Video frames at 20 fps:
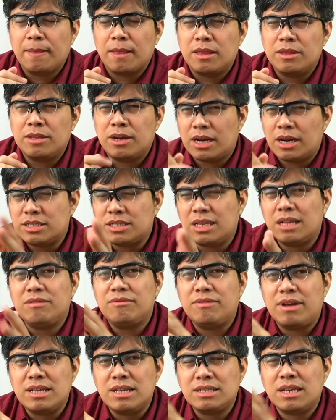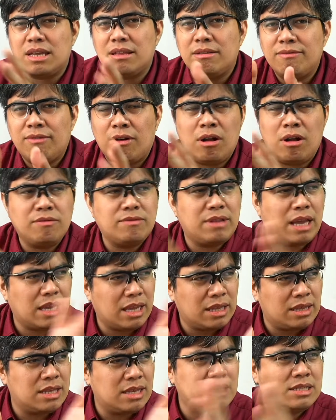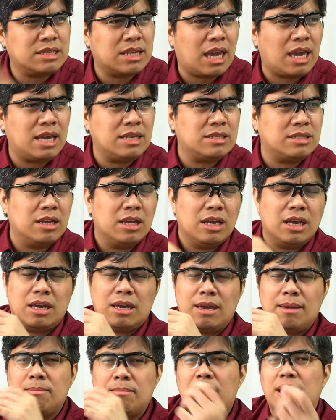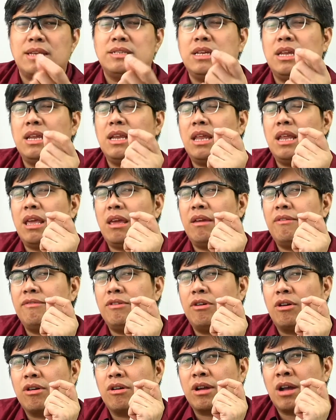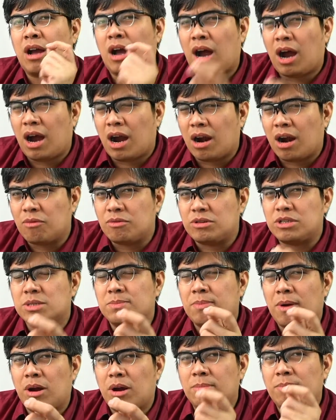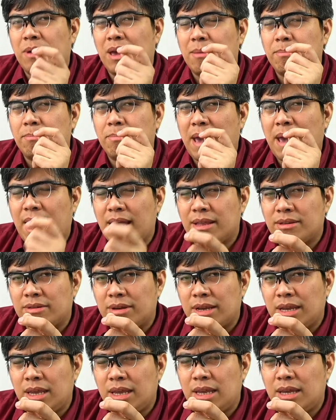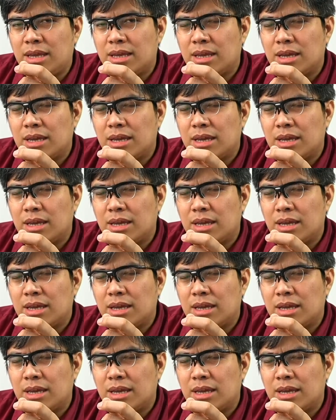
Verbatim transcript: there are still risks involved like in this case imagine if your car which is powered by a battery